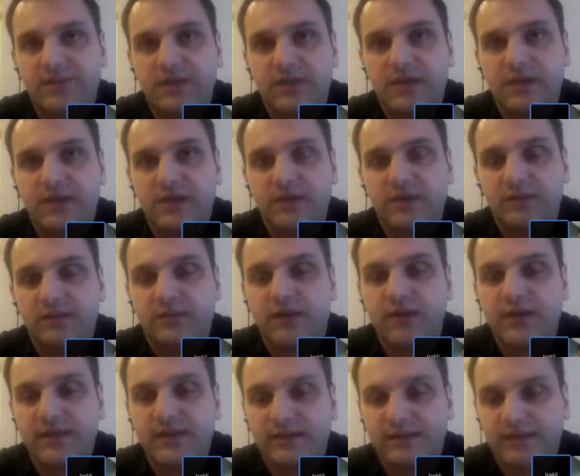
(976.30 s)
in the
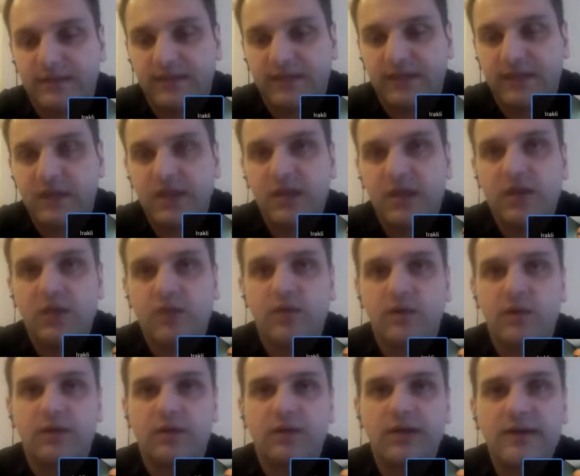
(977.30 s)
marketing, where
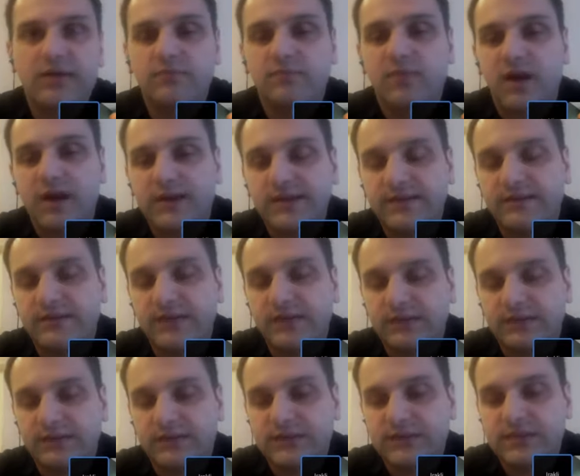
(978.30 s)
a lot of marketing
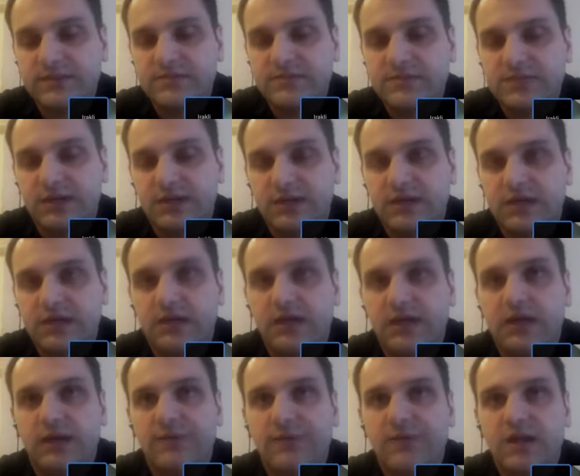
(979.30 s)
teams
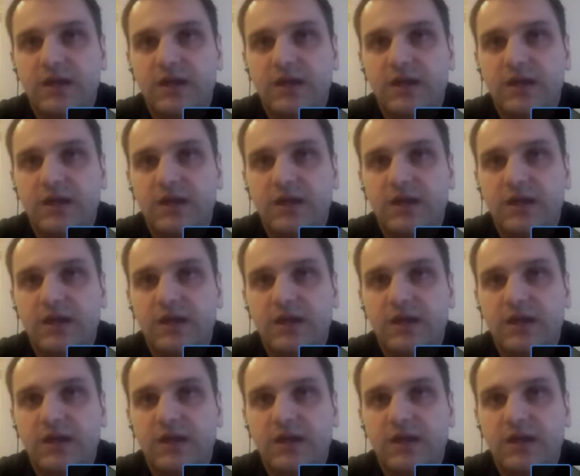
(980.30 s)
are